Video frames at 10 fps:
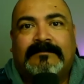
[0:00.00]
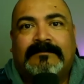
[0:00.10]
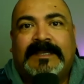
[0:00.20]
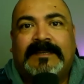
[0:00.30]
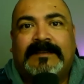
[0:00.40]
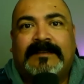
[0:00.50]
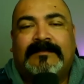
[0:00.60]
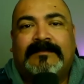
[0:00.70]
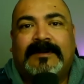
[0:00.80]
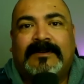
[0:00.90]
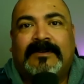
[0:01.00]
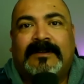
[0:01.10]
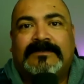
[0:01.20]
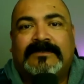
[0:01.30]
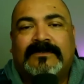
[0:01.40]
me to come
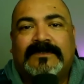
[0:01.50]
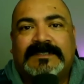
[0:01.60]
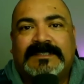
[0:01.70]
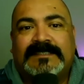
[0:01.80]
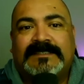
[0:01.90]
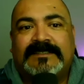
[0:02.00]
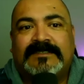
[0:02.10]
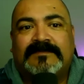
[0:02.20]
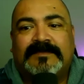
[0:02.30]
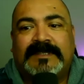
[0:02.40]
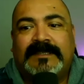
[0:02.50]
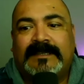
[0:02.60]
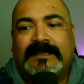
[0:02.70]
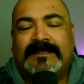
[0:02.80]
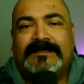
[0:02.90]
across overseas, it took me
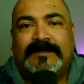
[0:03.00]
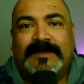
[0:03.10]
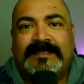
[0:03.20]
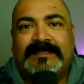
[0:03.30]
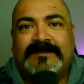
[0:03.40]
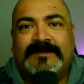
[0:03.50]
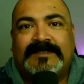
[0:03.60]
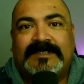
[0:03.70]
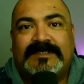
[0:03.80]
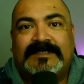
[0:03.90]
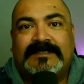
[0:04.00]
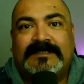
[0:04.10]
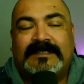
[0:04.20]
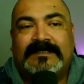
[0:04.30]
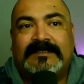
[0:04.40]
to be in this position,
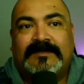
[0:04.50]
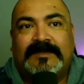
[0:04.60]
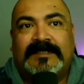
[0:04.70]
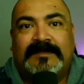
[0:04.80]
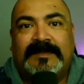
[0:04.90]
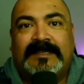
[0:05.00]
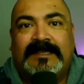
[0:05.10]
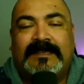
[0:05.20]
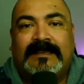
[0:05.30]
it took me to be